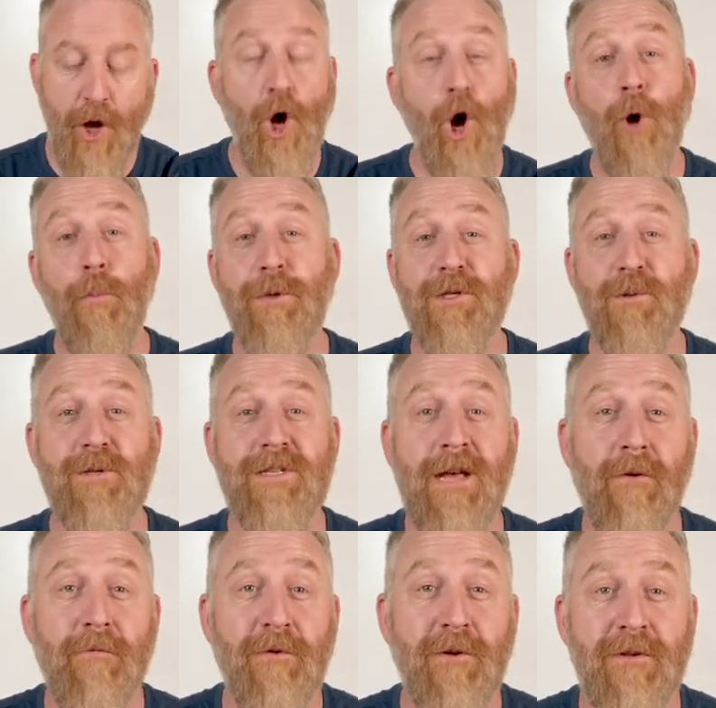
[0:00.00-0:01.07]
Hope this was
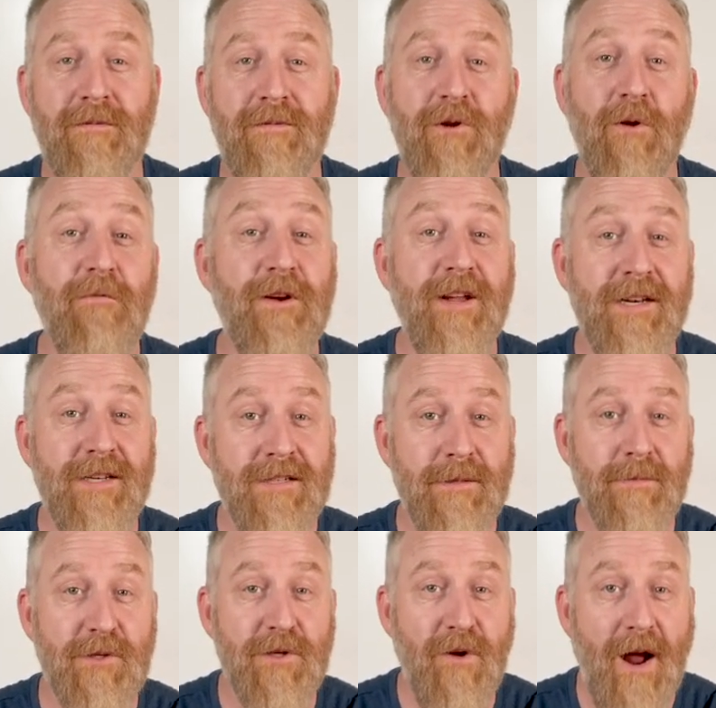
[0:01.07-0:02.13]
helpful. Don't forget to
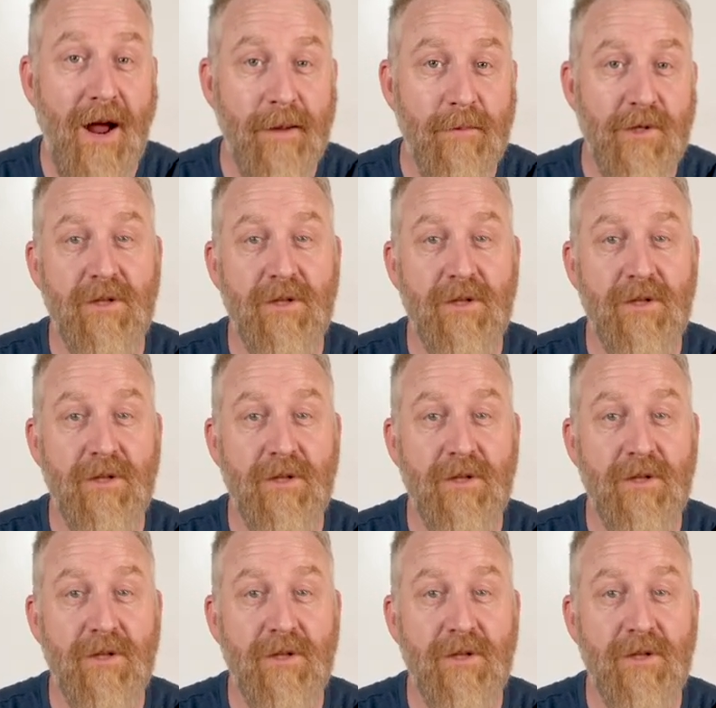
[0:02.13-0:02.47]
subscribe